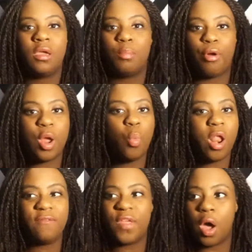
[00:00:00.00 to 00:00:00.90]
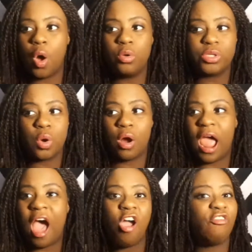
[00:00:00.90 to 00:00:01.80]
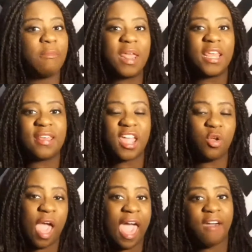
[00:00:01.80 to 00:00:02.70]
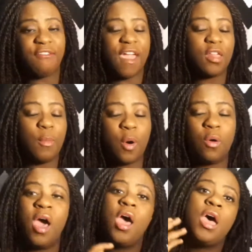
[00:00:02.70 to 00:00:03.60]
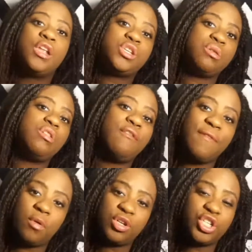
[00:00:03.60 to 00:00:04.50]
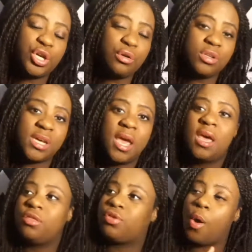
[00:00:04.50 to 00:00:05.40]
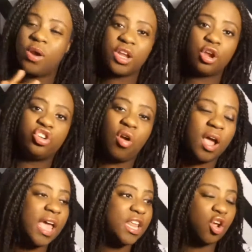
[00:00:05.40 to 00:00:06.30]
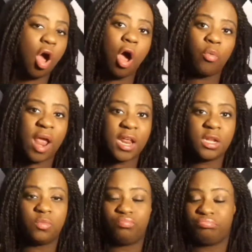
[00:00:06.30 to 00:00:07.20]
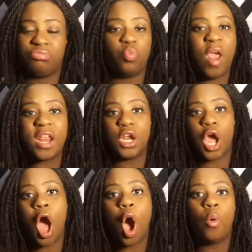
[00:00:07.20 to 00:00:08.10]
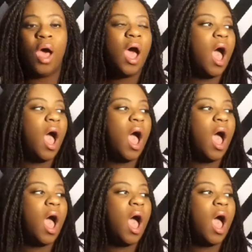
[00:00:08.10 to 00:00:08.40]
Bring one of those, or however many that you have available, to your photo shoot. Throw it in your trunk, and you're already ready to go.